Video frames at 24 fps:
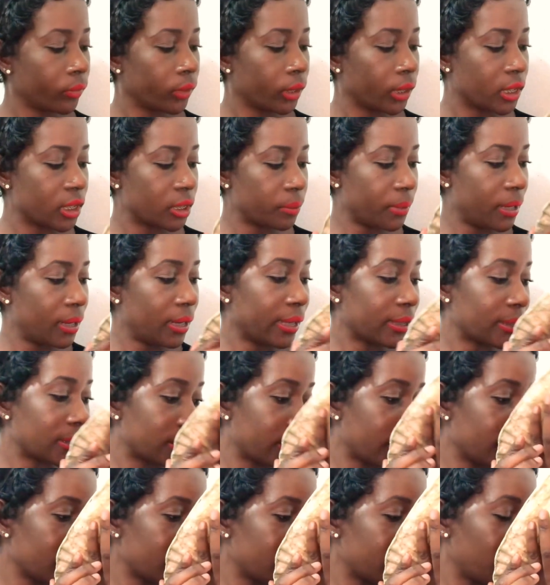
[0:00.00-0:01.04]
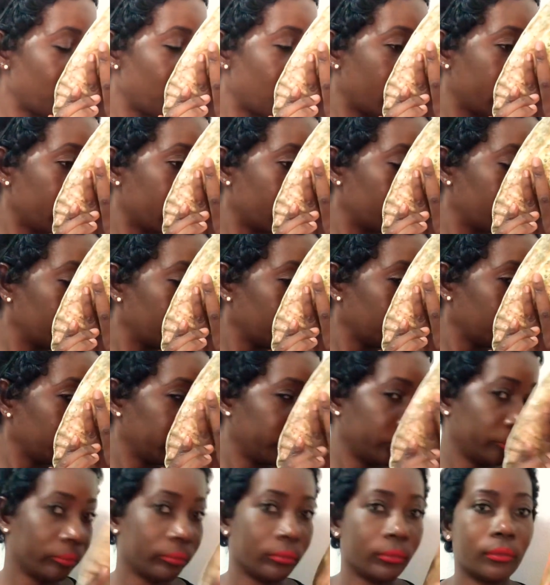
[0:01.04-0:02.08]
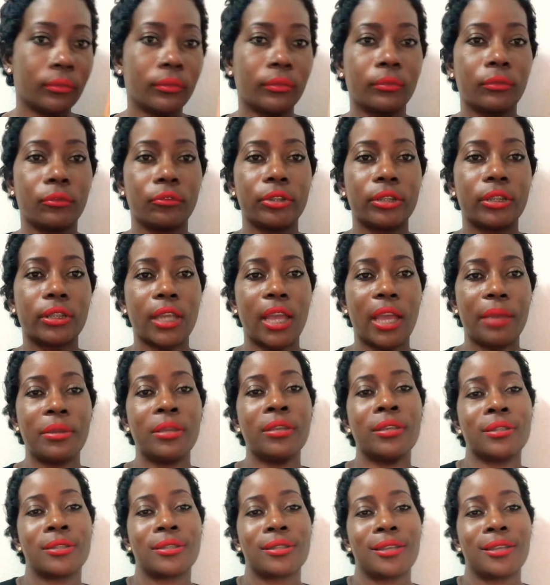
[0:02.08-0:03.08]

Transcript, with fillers: it smell like stale seawater But time is